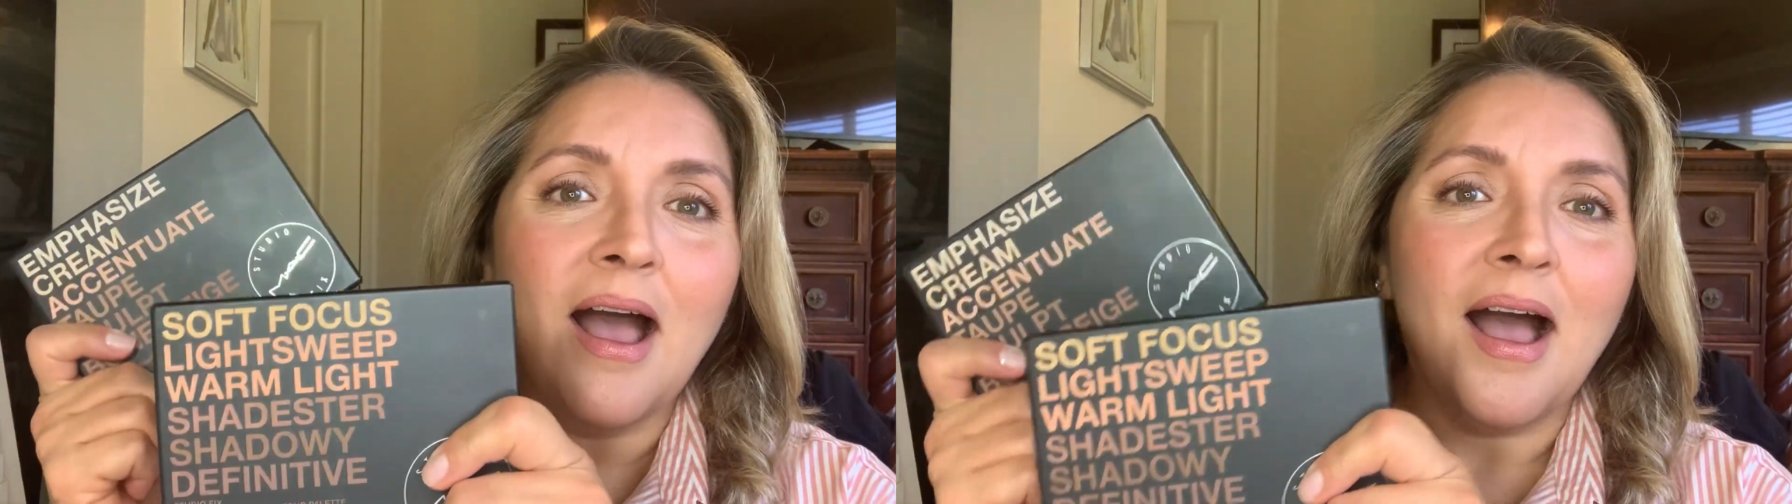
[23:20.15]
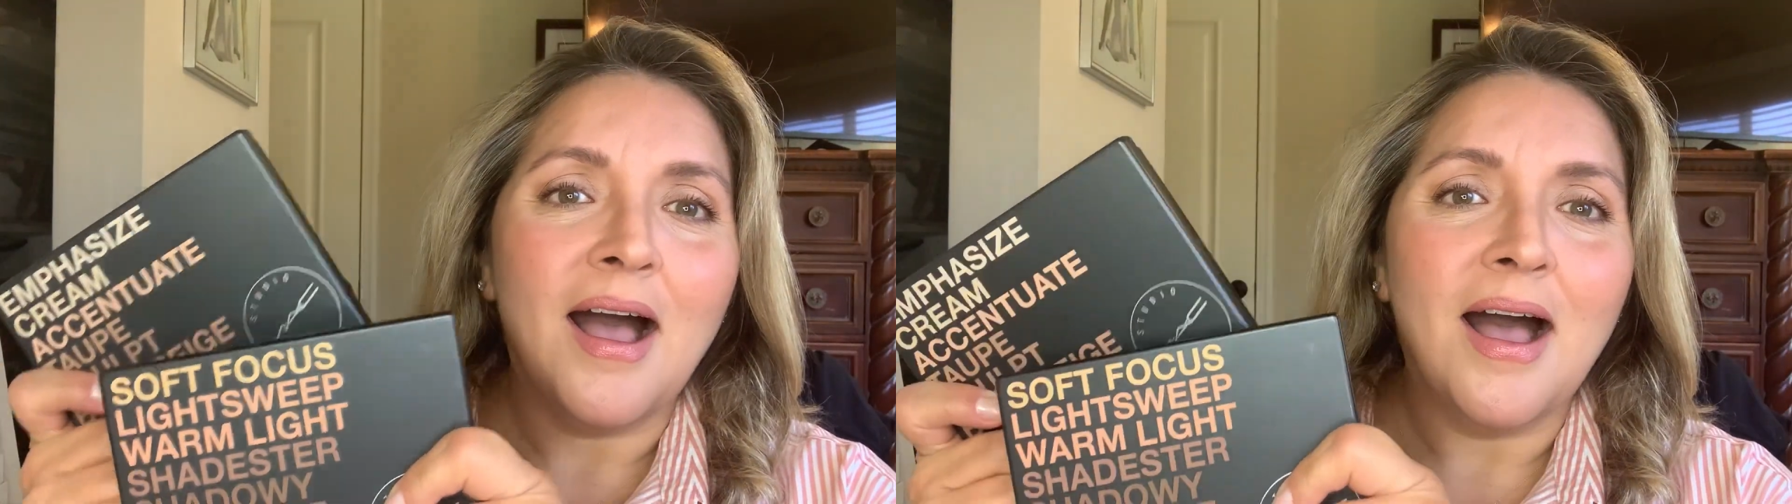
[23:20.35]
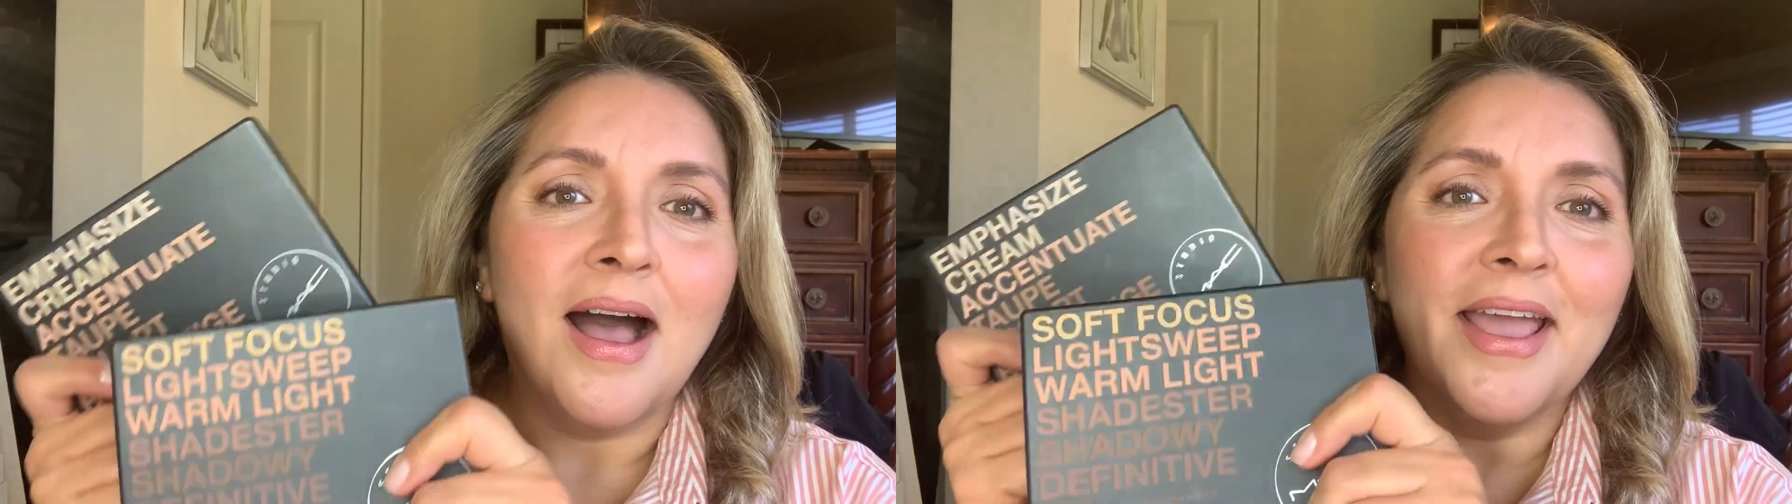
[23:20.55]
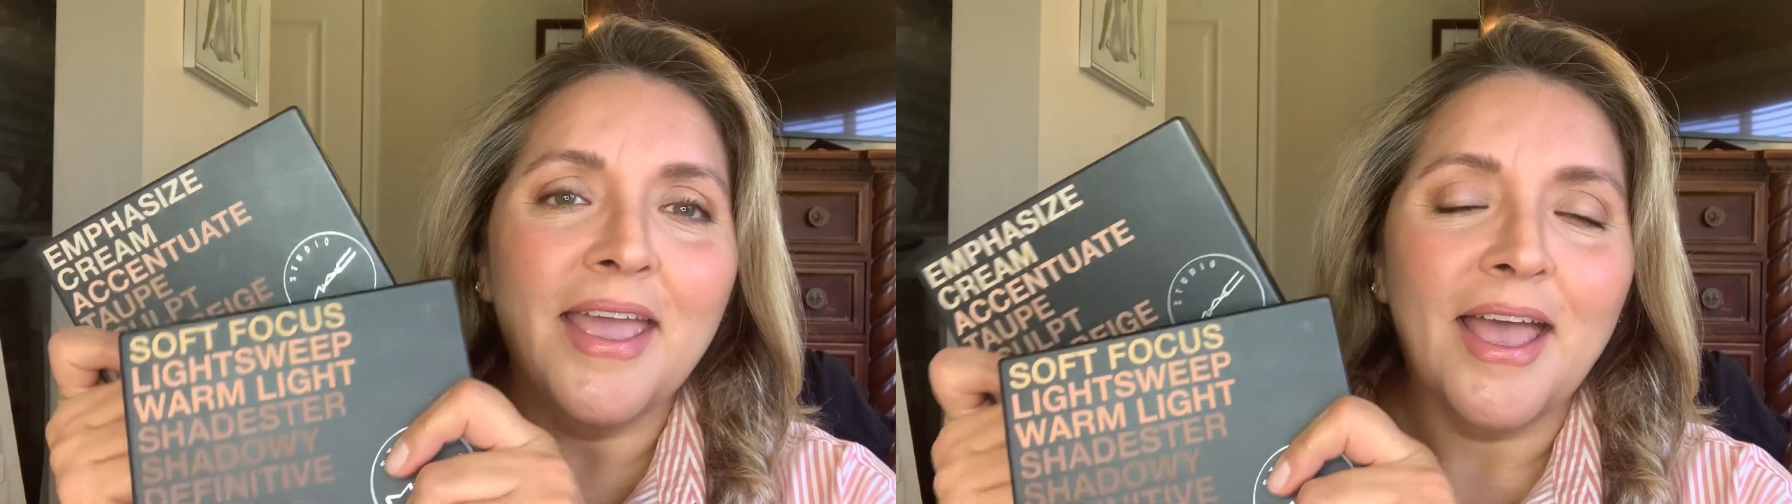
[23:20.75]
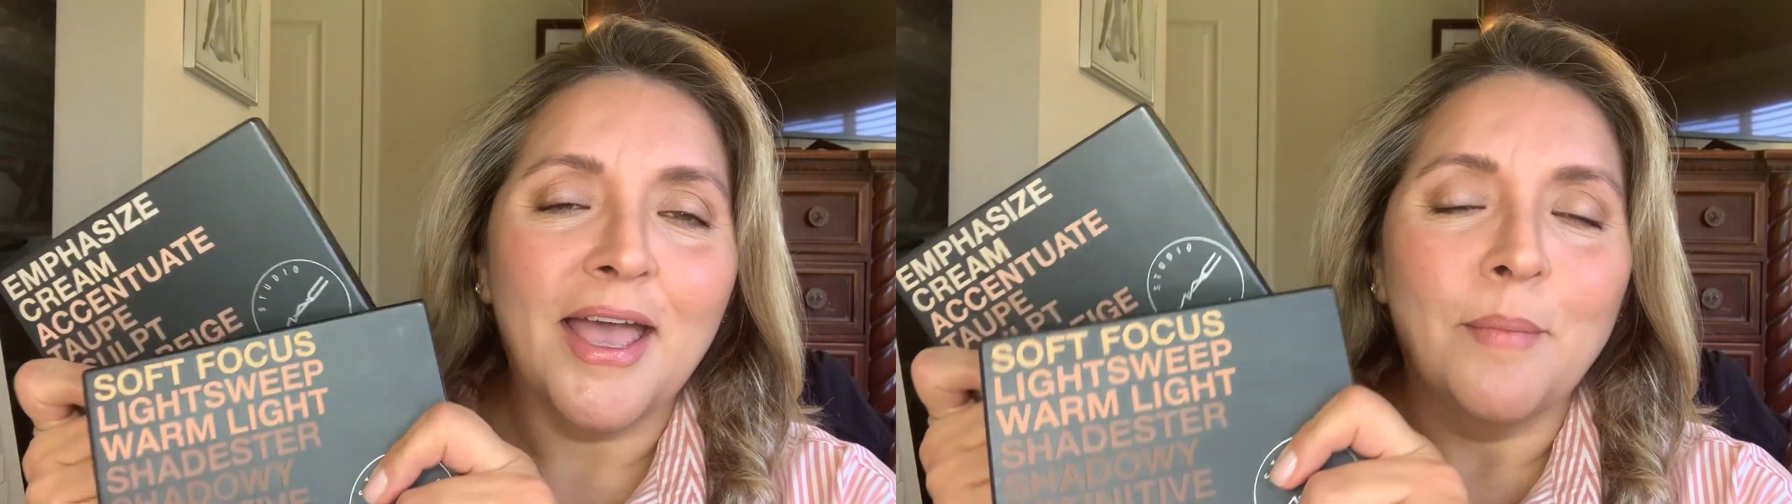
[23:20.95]
I
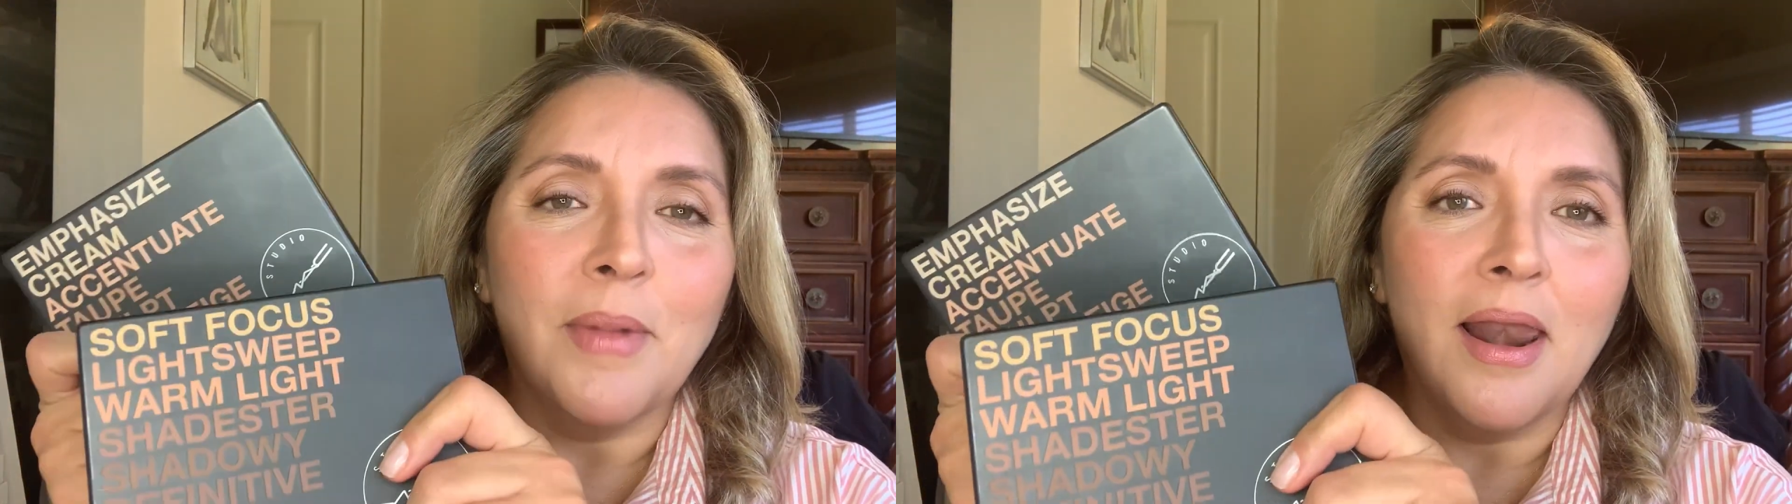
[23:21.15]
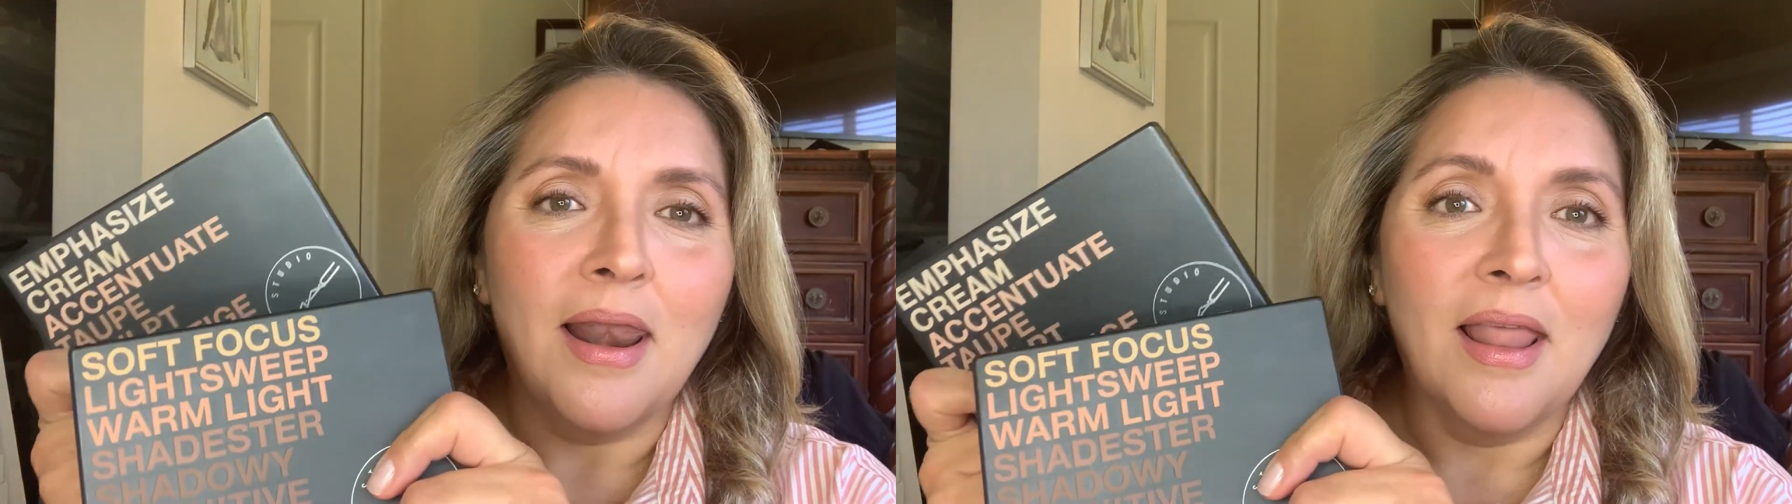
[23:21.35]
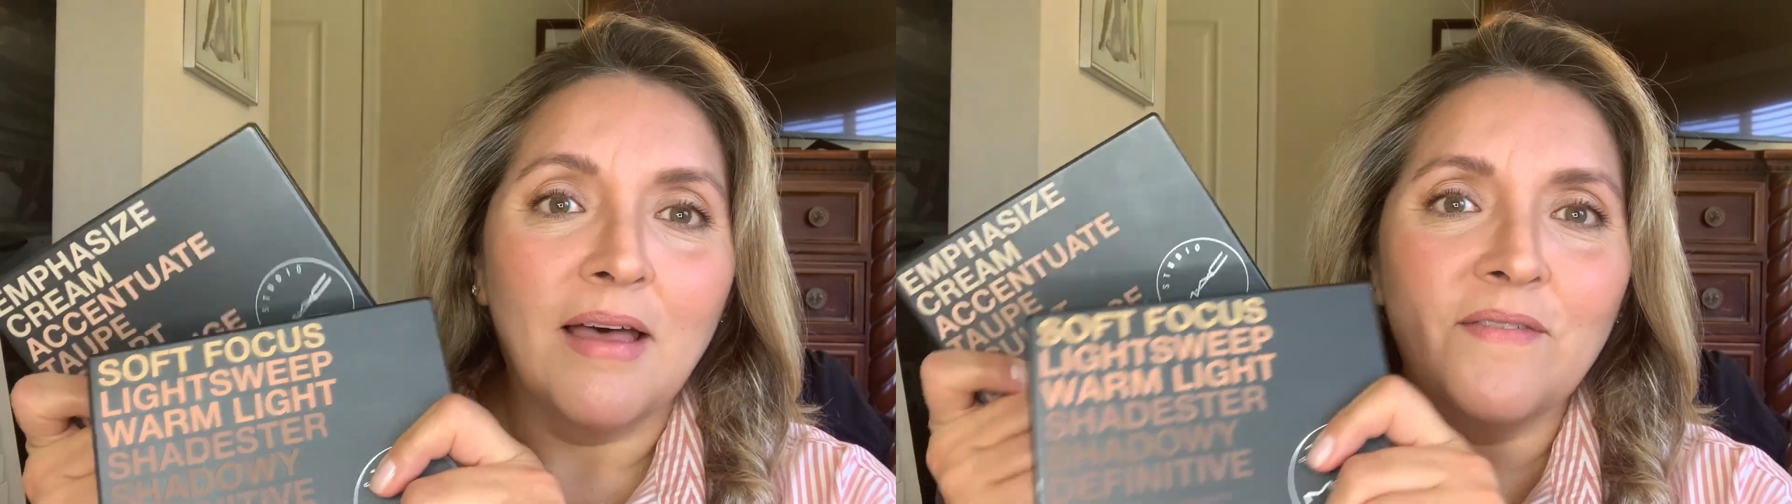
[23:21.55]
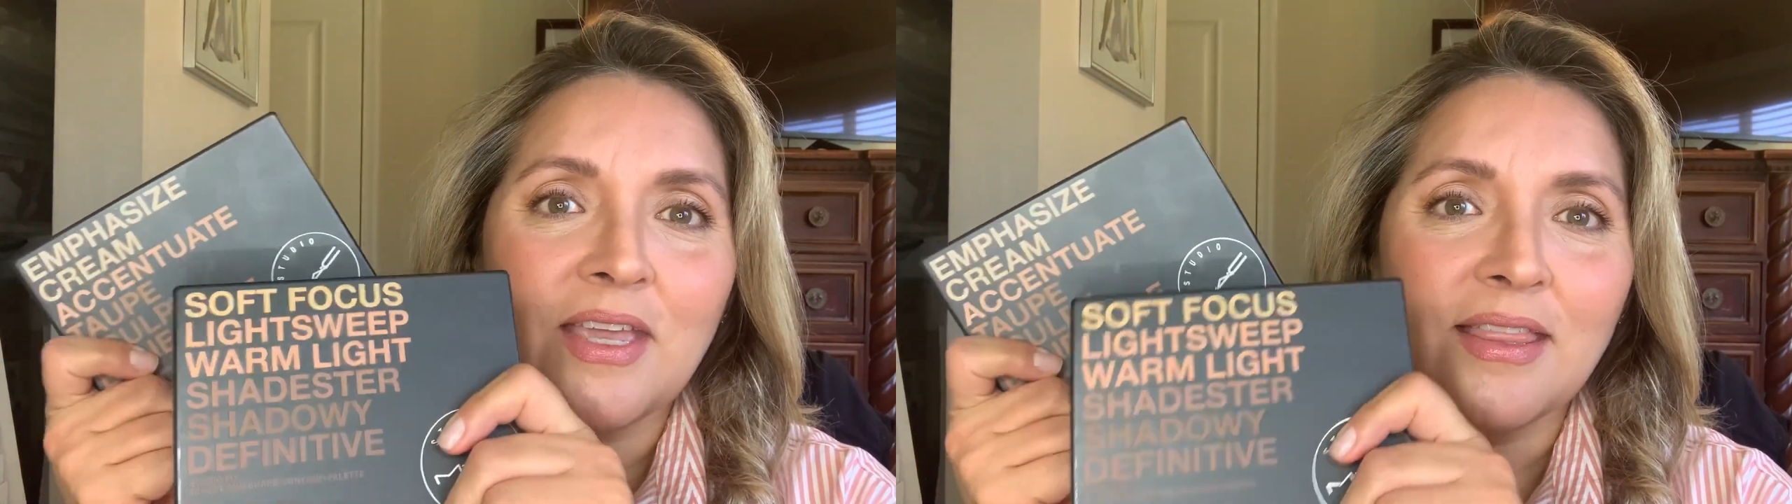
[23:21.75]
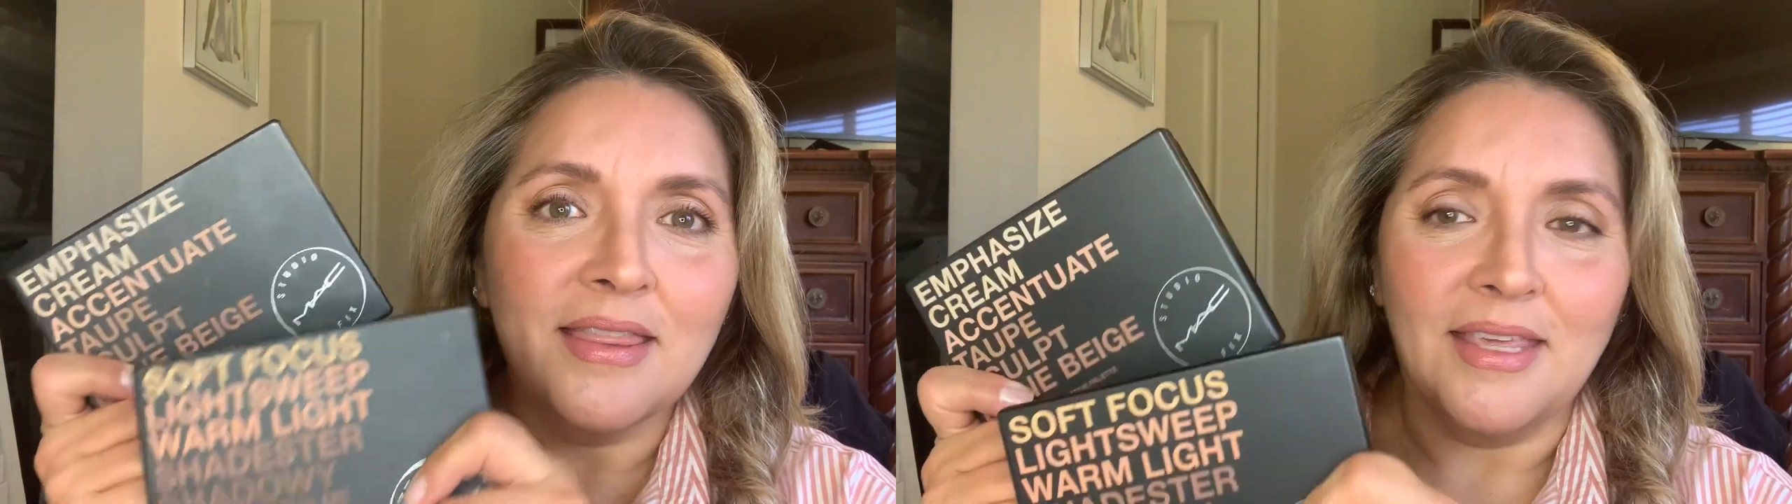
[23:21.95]
am loving